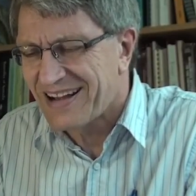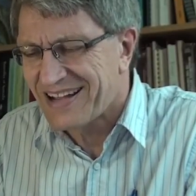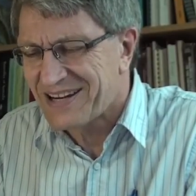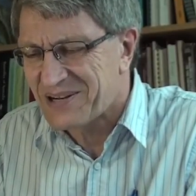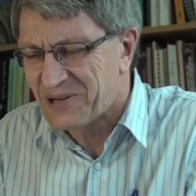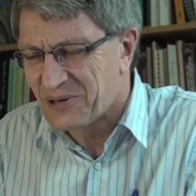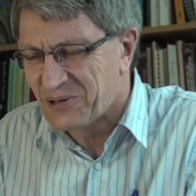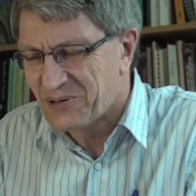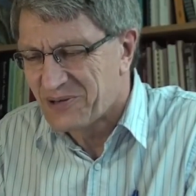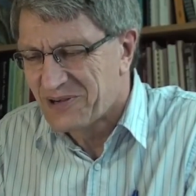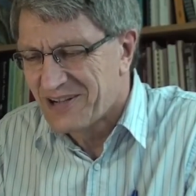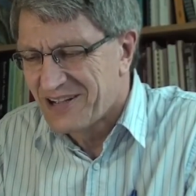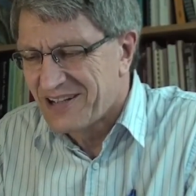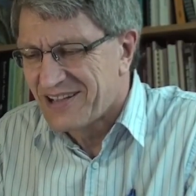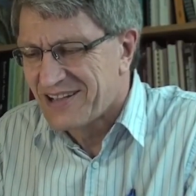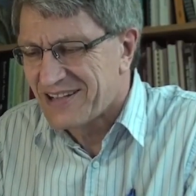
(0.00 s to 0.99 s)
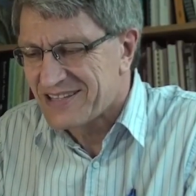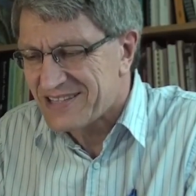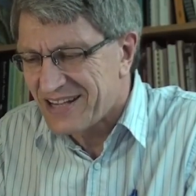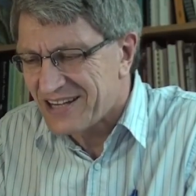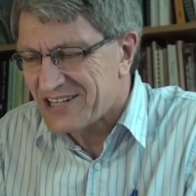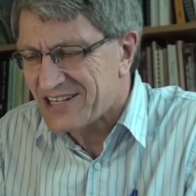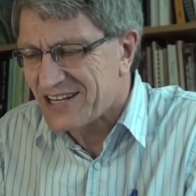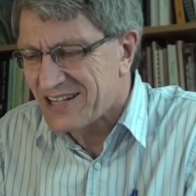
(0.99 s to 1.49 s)
I know.
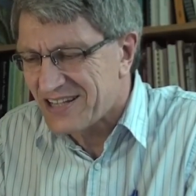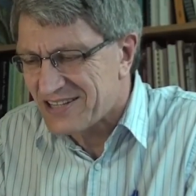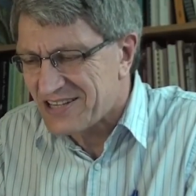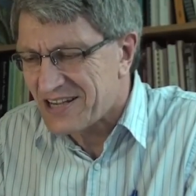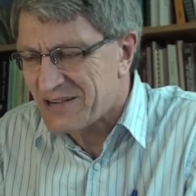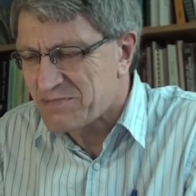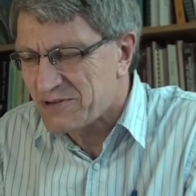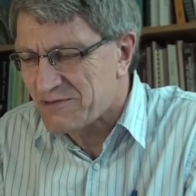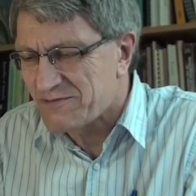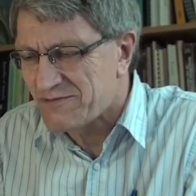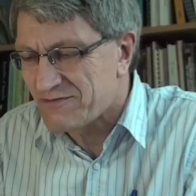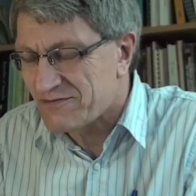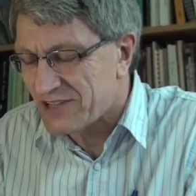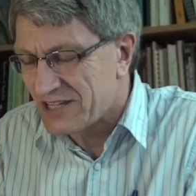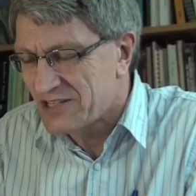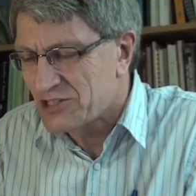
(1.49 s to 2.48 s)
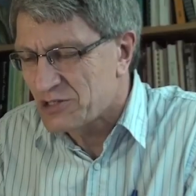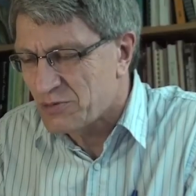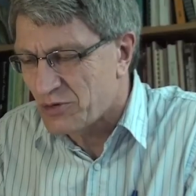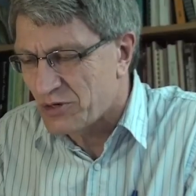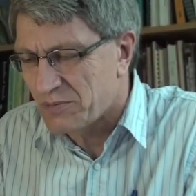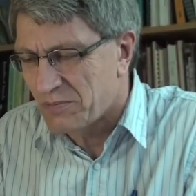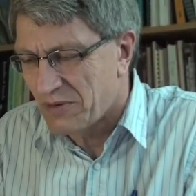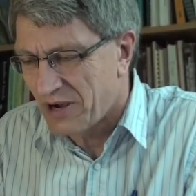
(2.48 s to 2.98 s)
It's actually a type of
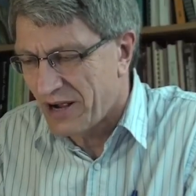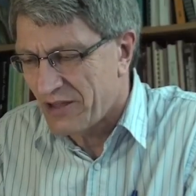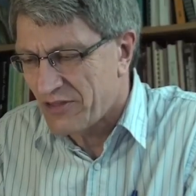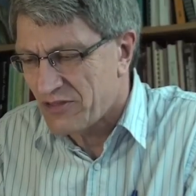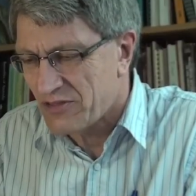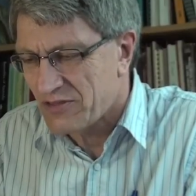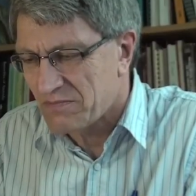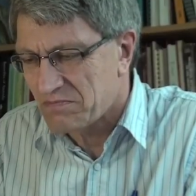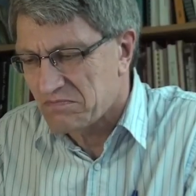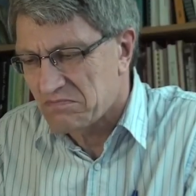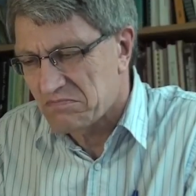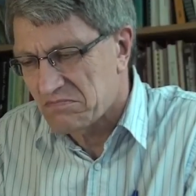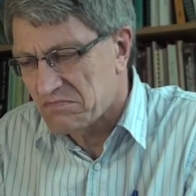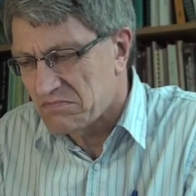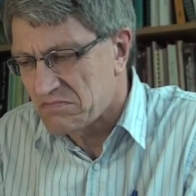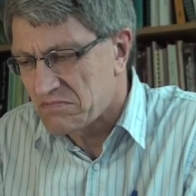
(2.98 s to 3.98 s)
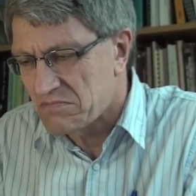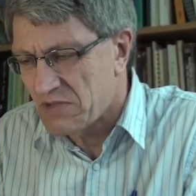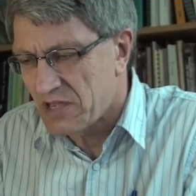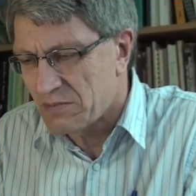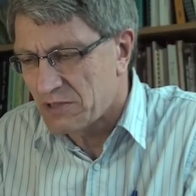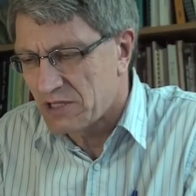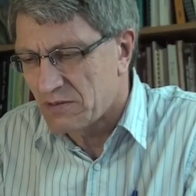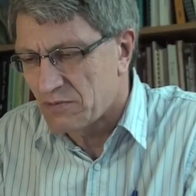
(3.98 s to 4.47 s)
inchworm moth.
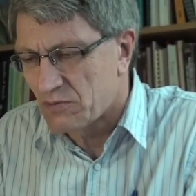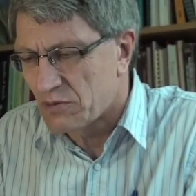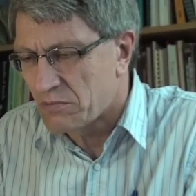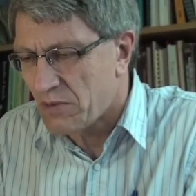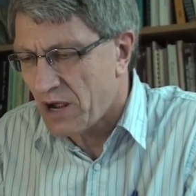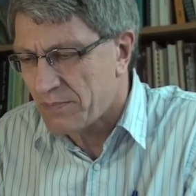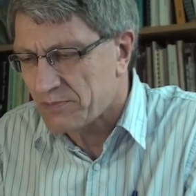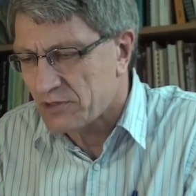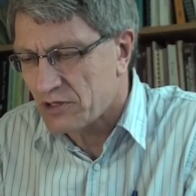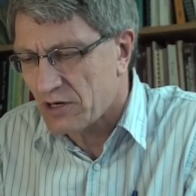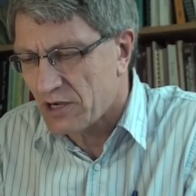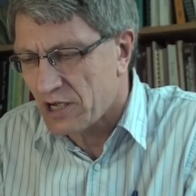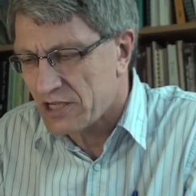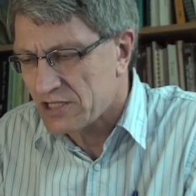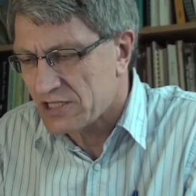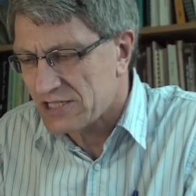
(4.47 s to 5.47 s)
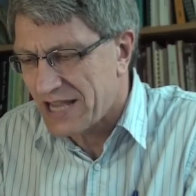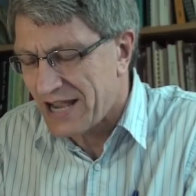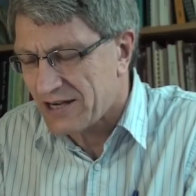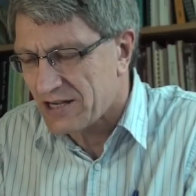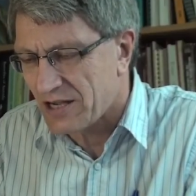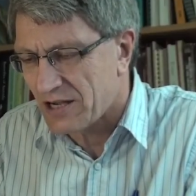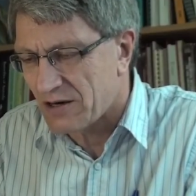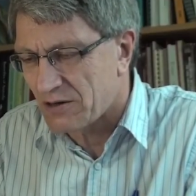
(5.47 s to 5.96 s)
Maybe Rheumaptera
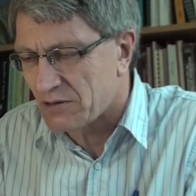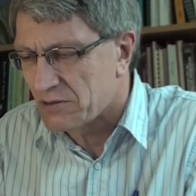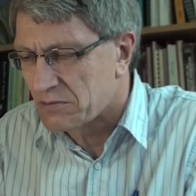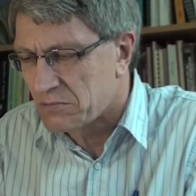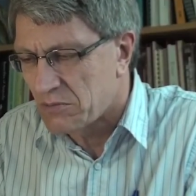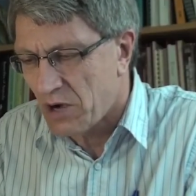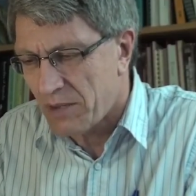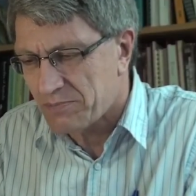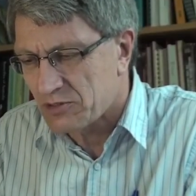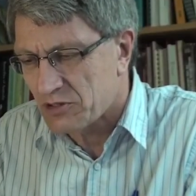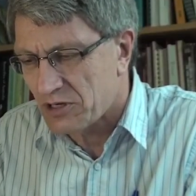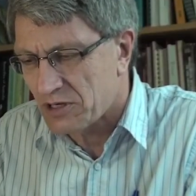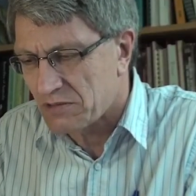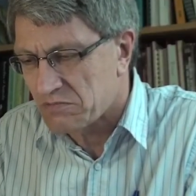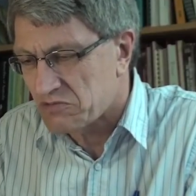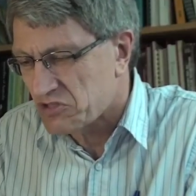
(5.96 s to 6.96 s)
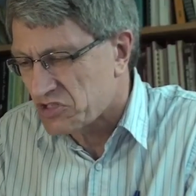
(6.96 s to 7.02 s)
hastata or Rheumaptera